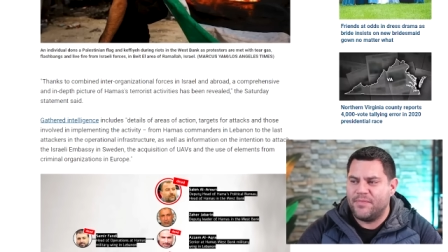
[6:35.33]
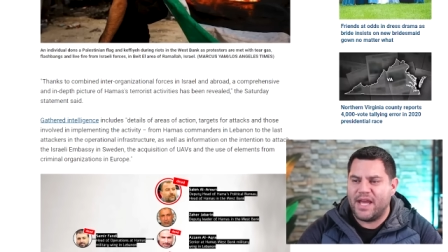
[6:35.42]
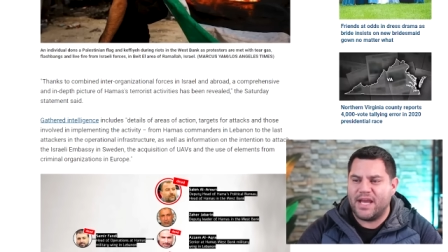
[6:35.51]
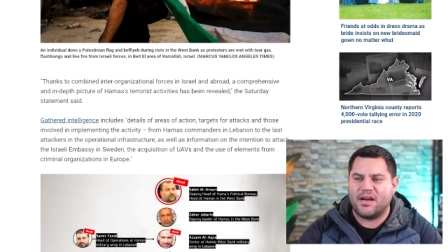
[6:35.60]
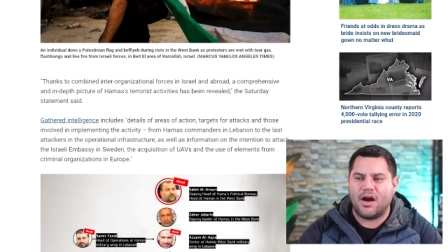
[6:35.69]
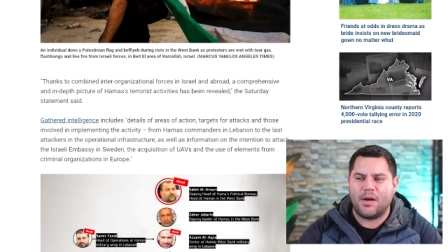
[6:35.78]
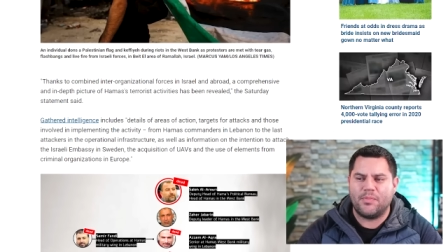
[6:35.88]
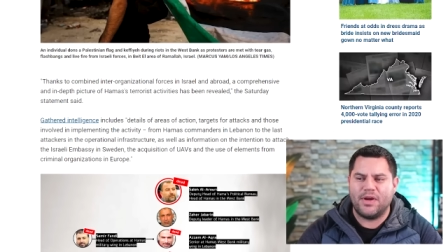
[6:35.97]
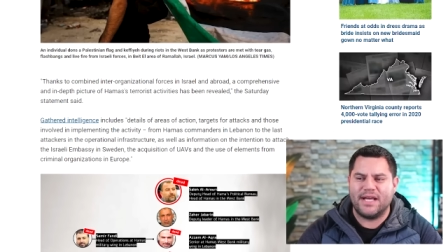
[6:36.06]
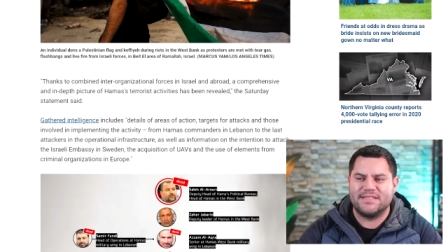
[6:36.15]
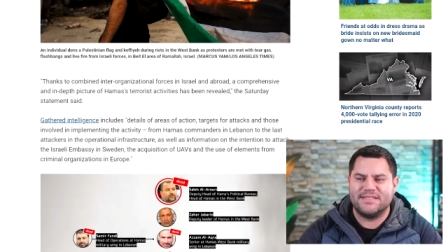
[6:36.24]
a
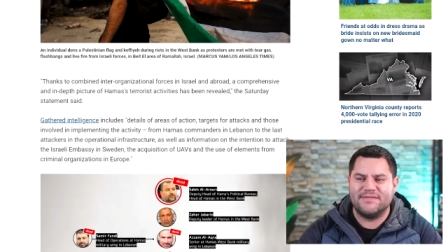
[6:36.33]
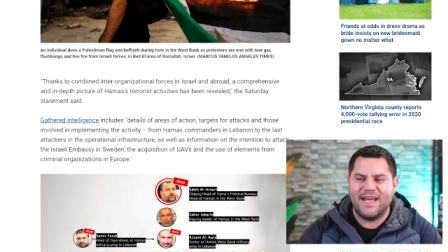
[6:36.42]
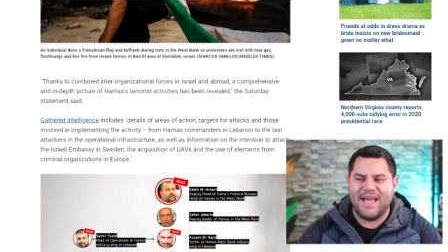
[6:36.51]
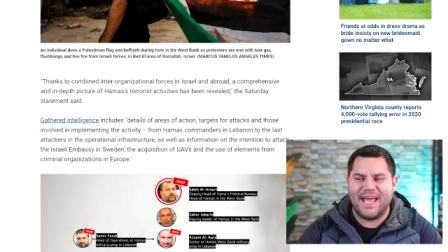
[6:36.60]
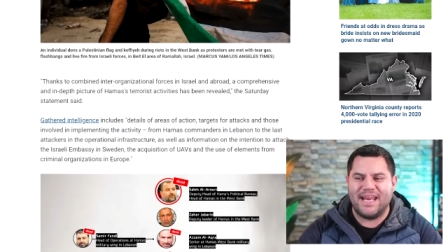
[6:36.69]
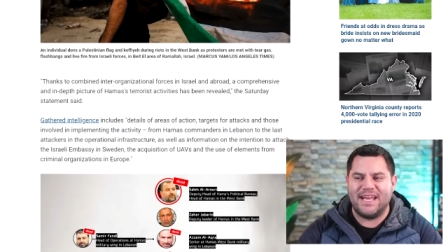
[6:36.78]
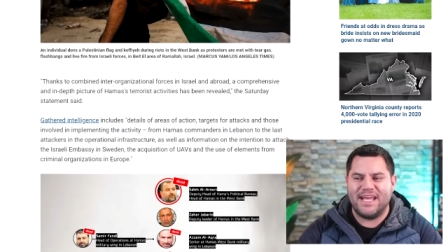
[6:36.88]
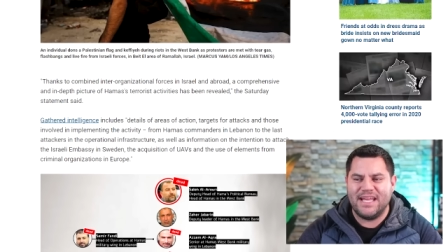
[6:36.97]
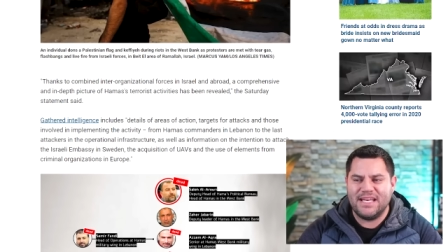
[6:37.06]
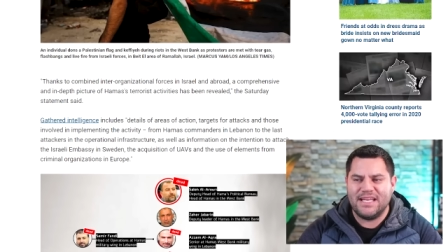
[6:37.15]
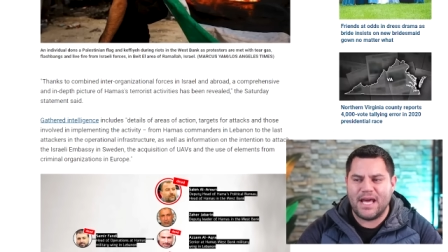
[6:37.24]
comprehensive and
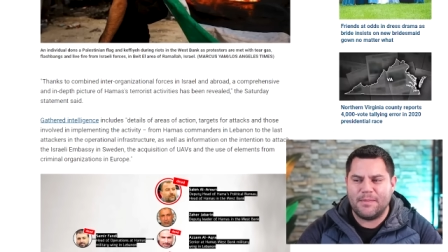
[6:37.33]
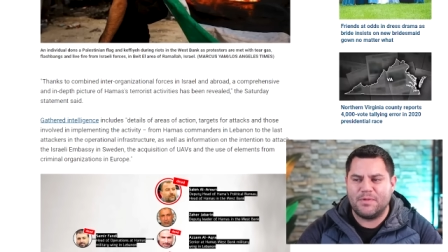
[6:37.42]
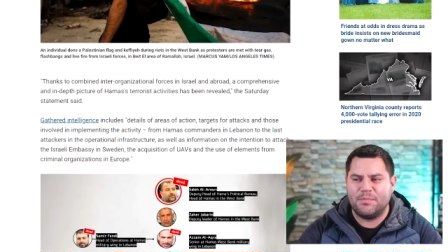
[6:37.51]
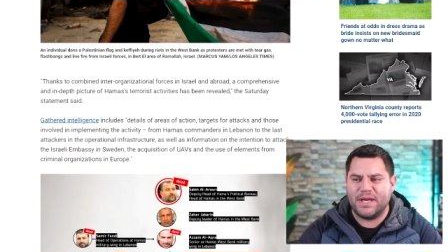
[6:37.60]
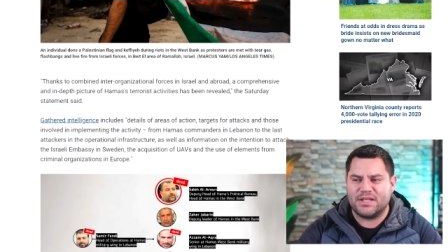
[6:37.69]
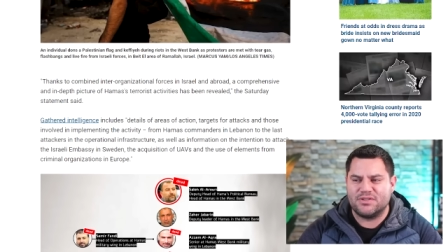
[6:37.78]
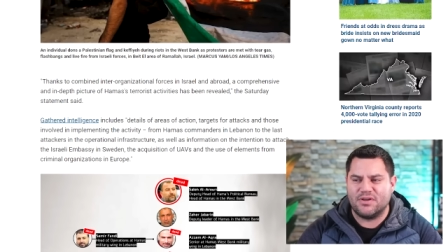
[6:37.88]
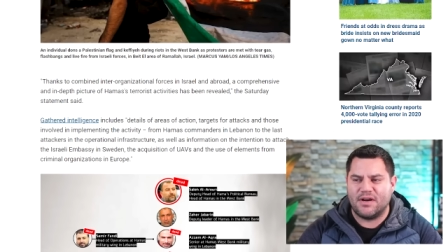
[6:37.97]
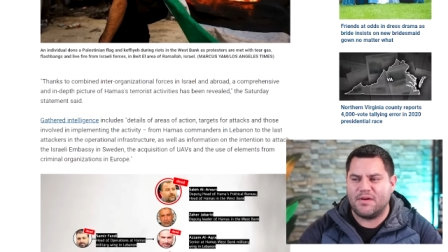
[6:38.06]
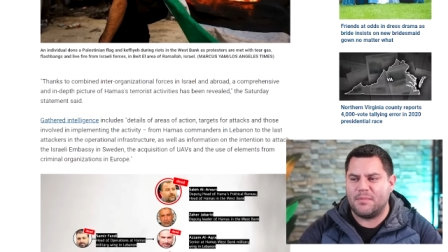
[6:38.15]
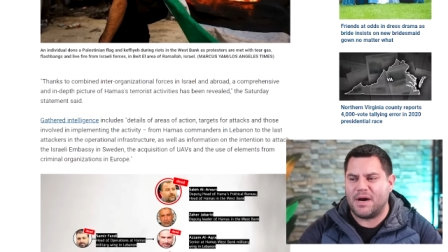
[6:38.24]
in depth picture
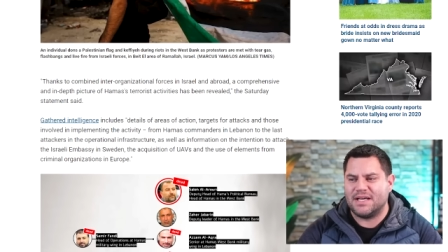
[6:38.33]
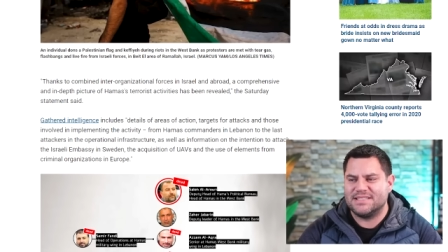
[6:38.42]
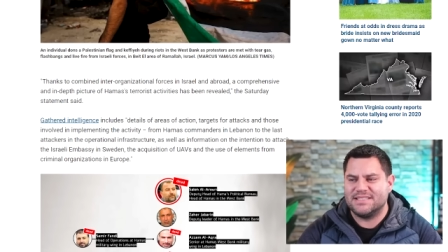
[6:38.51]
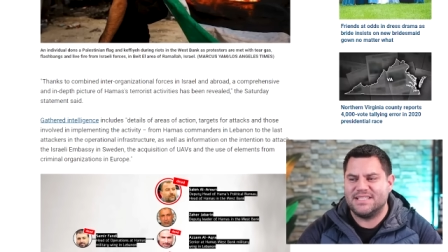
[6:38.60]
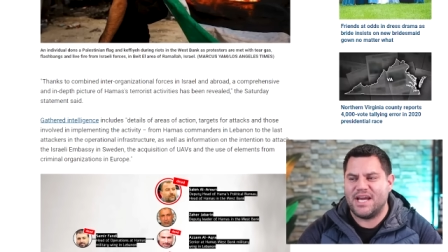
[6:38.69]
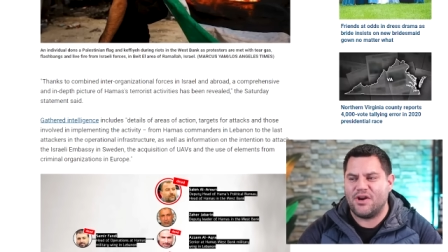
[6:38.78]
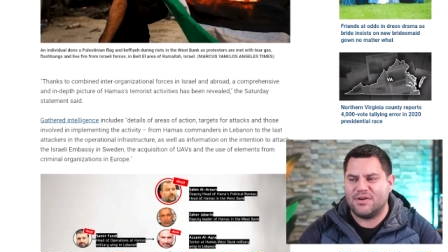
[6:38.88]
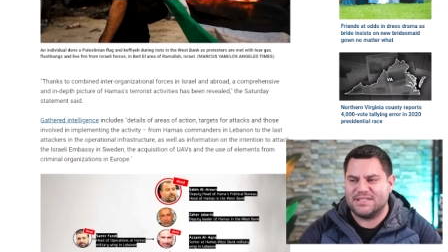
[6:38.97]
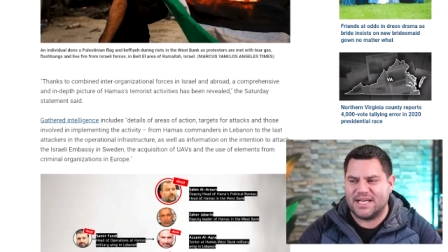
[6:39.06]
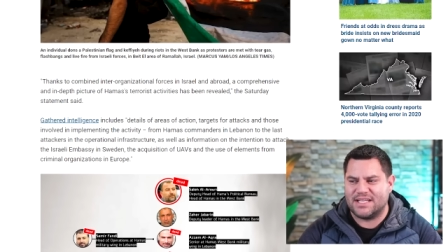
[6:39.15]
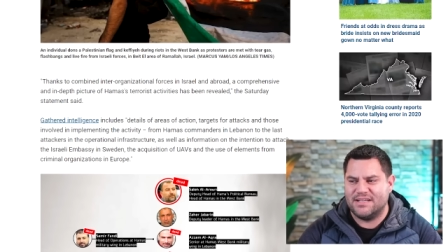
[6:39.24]
of Hamas's
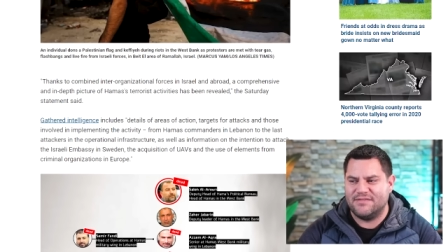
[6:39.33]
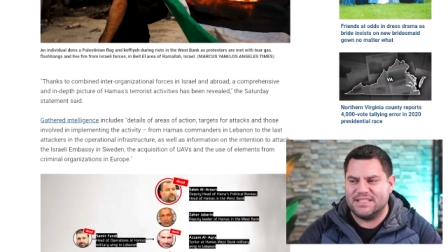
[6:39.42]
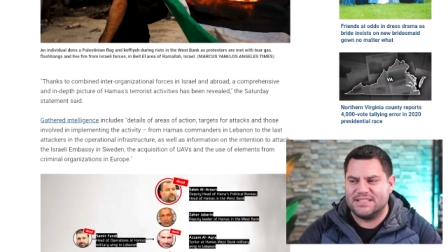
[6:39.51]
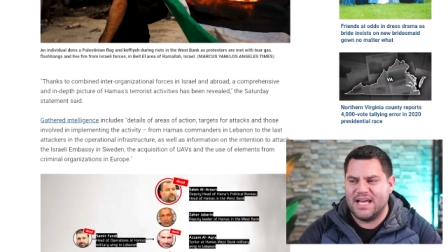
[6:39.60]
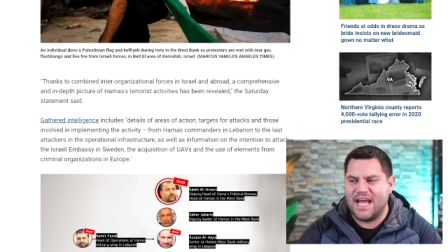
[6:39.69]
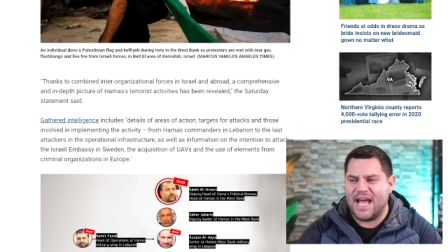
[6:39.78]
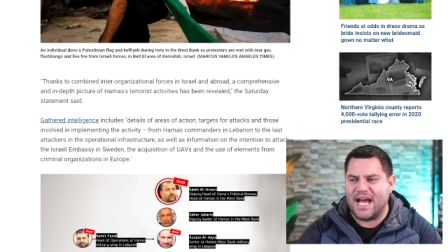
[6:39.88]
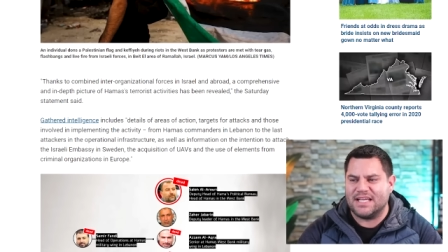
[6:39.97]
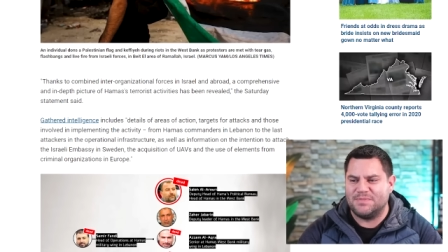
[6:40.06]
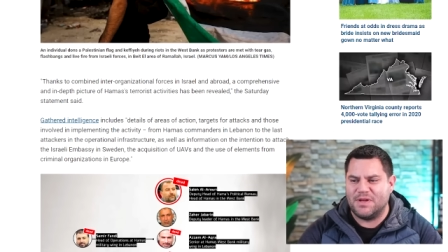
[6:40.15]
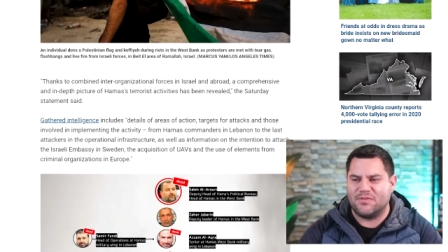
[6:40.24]
terrorist activities
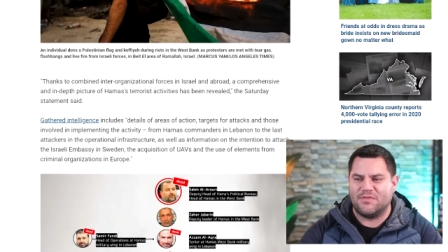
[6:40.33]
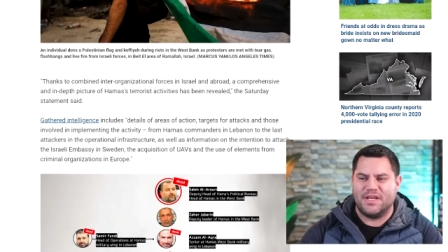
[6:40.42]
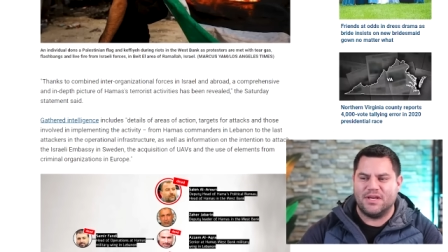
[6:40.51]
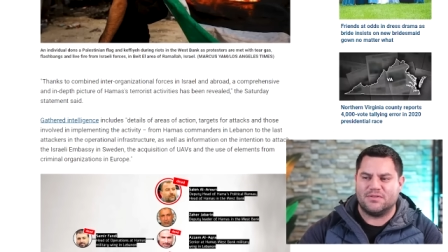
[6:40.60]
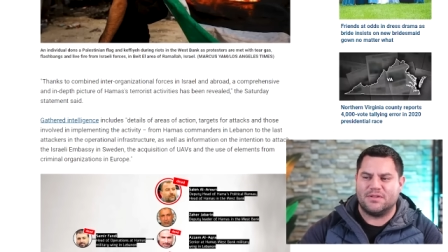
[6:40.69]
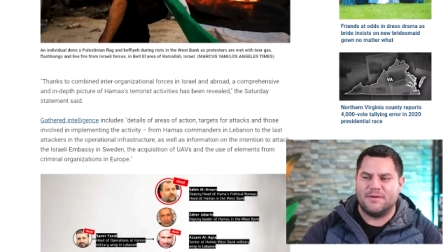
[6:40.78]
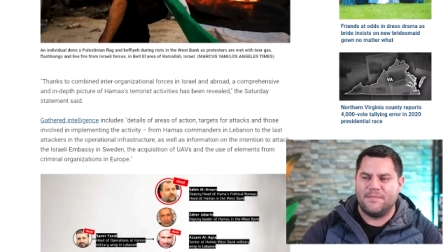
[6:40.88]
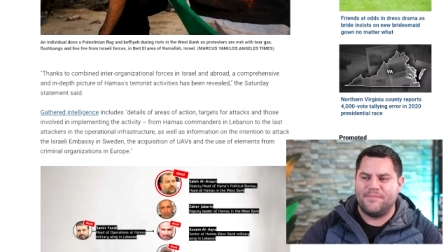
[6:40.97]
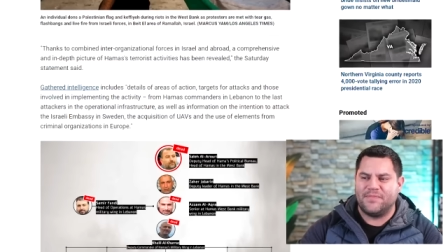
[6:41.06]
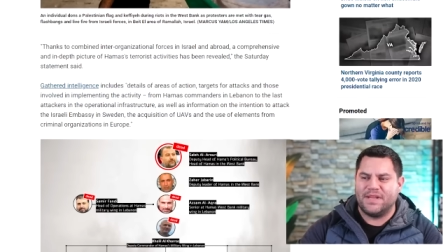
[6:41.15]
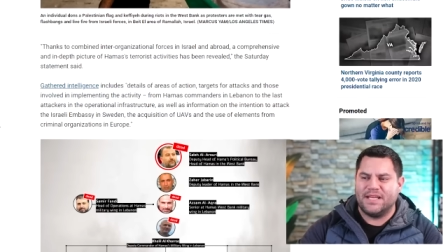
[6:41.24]
has been revealed.
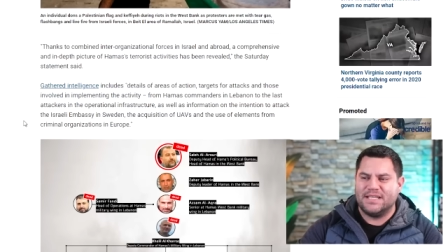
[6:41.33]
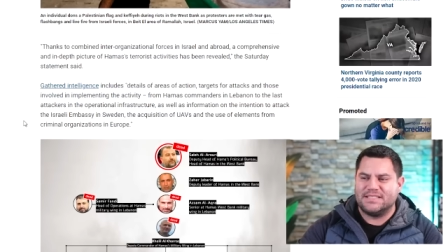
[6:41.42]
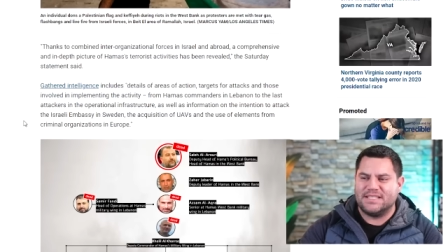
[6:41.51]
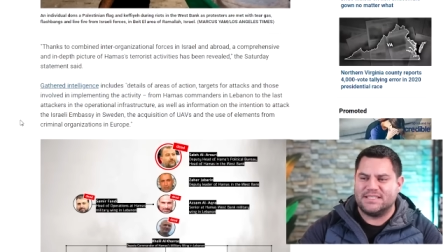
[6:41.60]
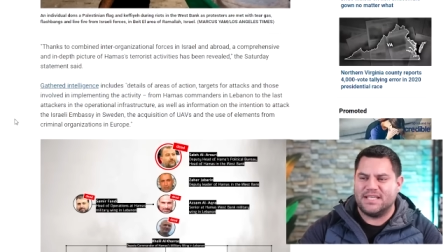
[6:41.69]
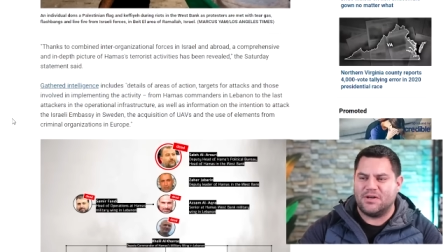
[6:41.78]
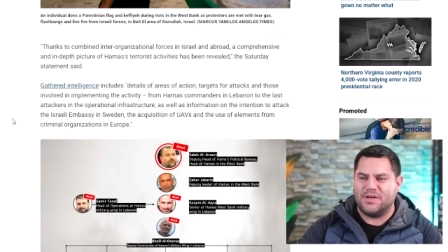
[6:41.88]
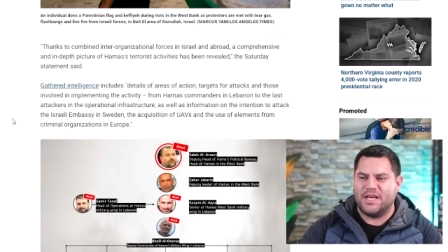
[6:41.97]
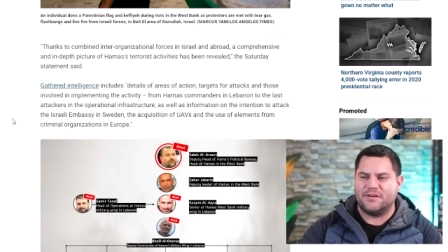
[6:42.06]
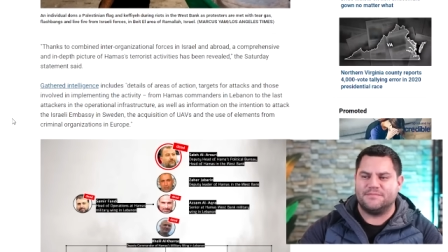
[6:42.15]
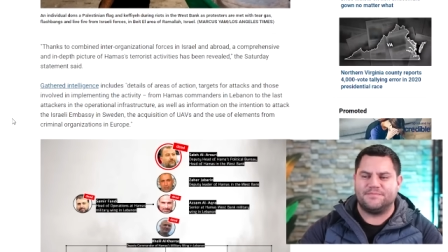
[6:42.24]
It says down
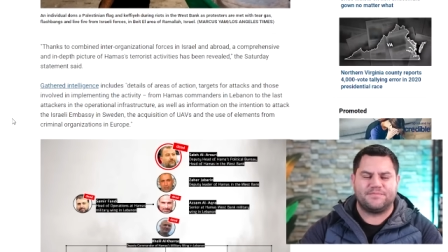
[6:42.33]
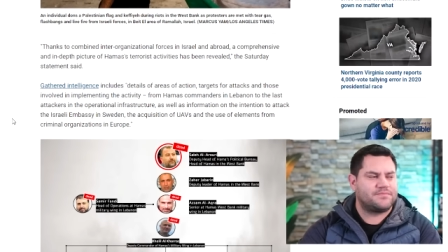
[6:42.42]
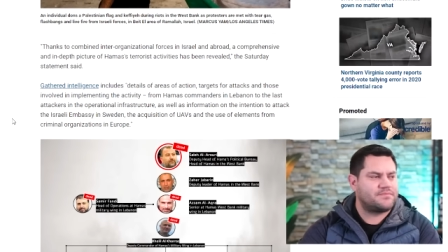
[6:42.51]
here,